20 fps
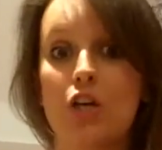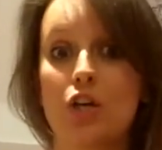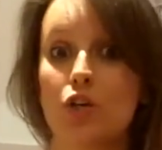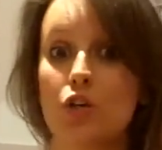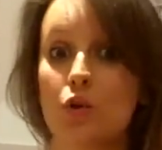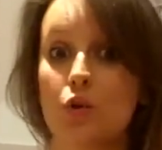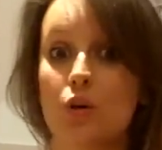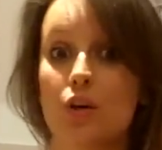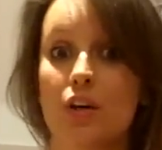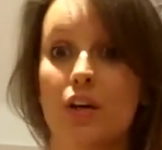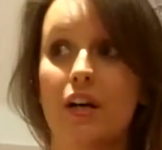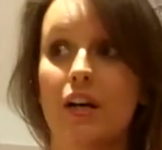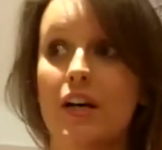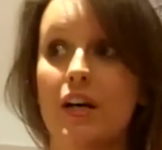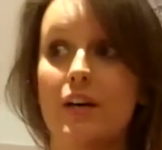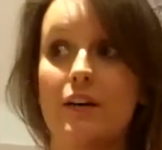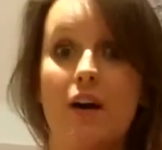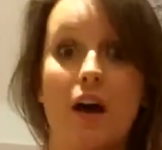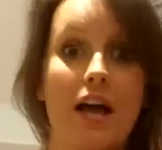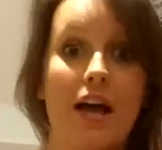you're
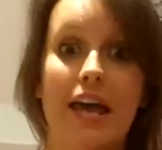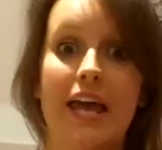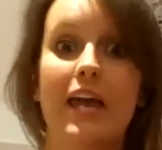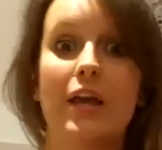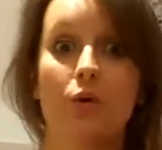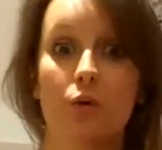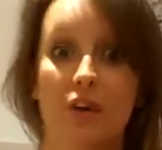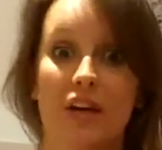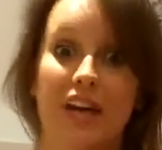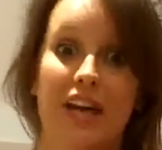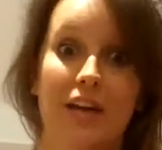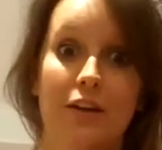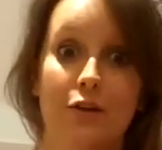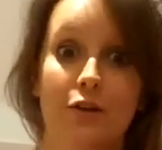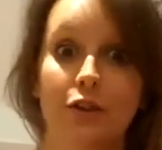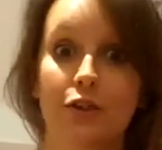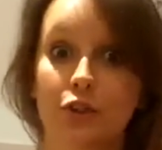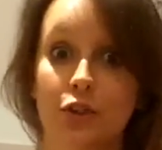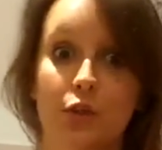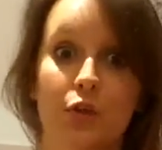a-okay, you're
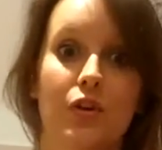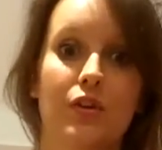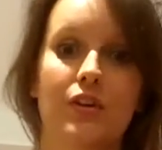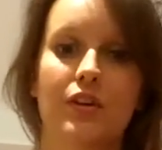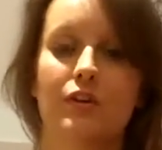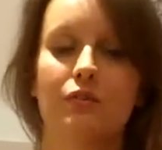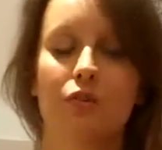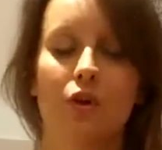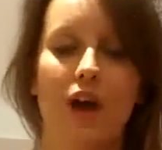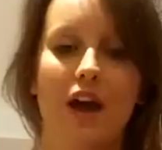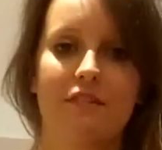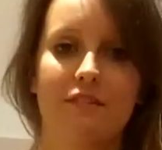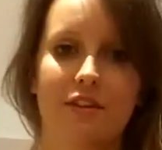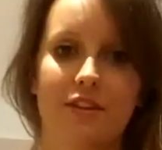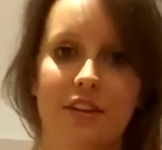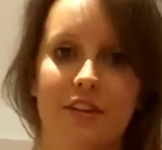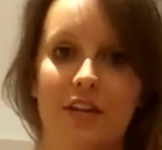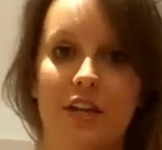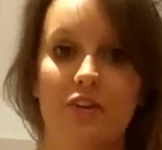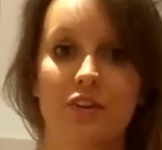sure that you've got
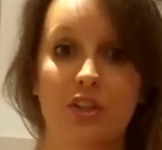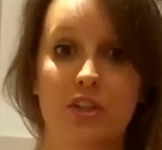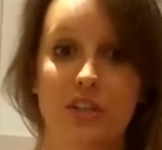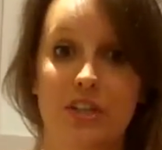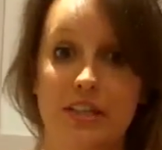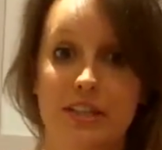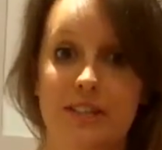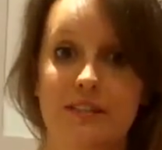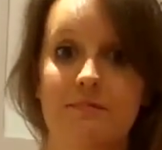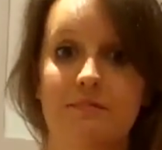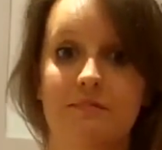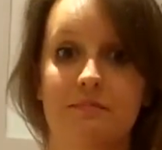everything there that you need.